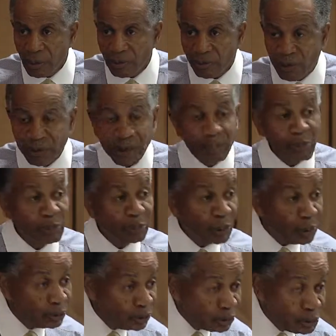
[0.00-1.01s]
for that
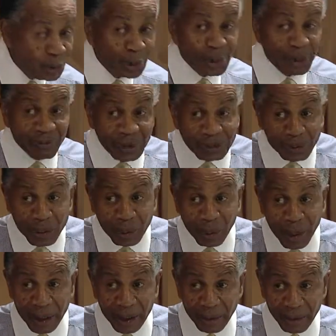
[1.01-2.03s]
proposal you're going to eventually
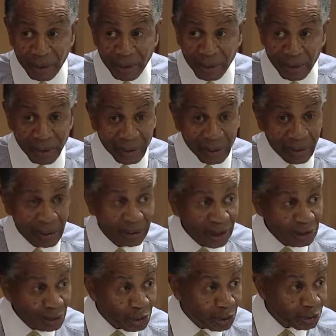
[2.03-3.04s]
write.
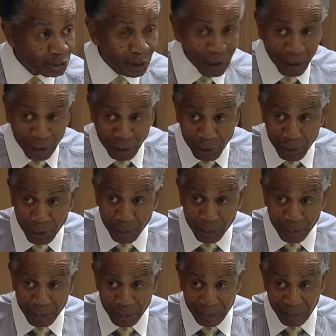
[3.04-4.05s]
That's what you're trying to do,
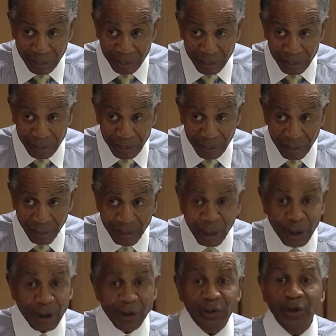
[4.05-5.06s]

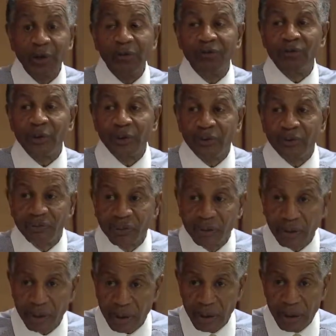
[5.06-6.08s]
is get a feel
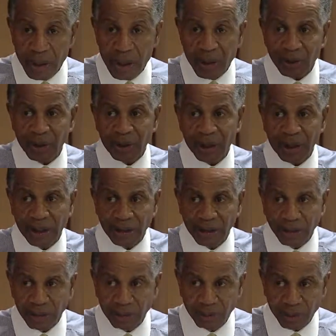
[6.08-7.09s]
for the
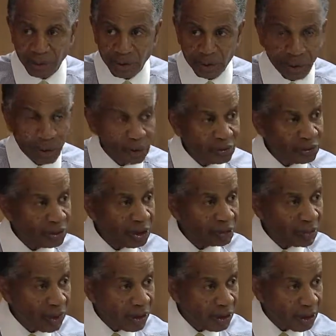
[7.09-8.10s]
customer's thoughts
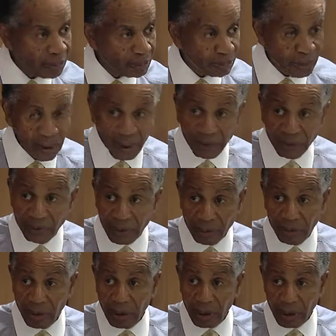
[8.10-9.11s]
and marketplace,
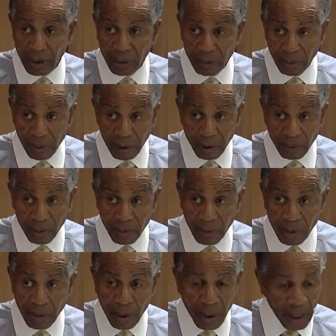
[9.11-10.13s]

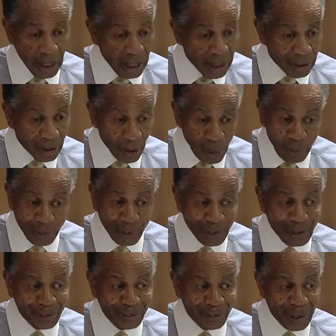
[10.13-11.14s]
and
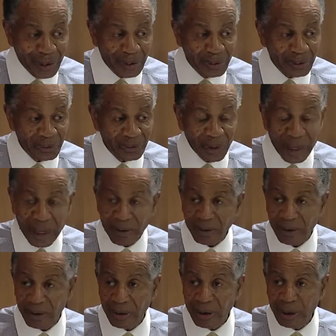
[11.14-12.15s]
hopefully try to use that